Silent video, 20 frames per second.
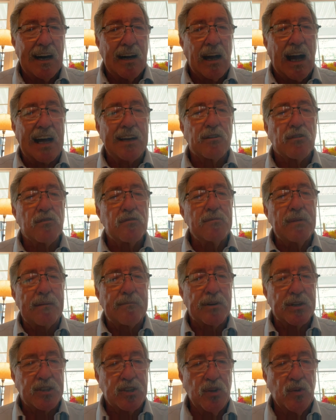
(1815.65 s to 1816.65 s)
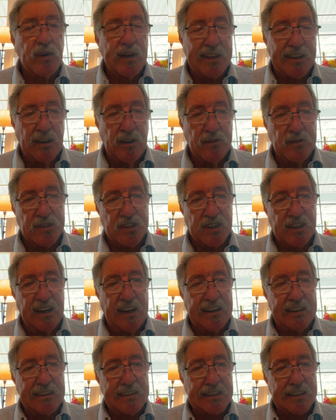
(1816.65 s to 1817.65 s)
I don't remember doing those
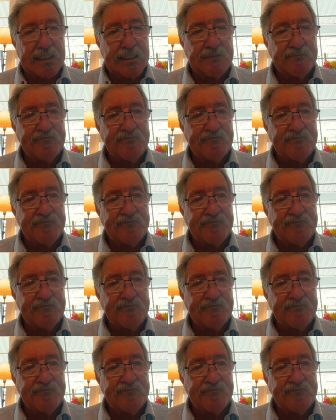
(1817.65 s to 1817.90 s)
things.